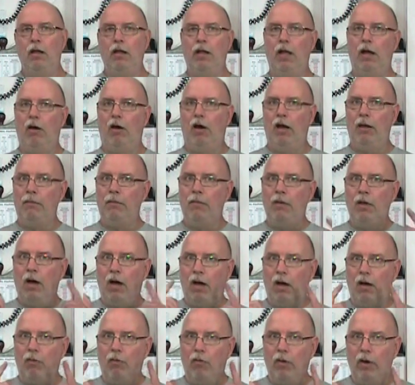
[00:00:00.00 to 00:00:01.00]
Now I'm
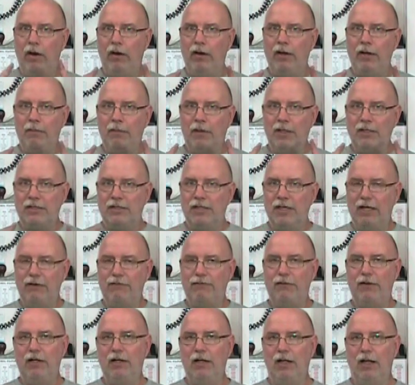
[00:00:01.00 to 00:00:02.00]
not wearing my
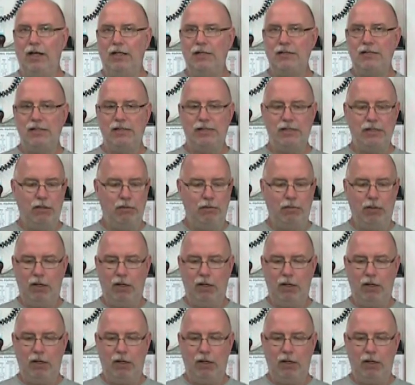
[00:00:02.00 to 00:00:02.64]
safety glasses here,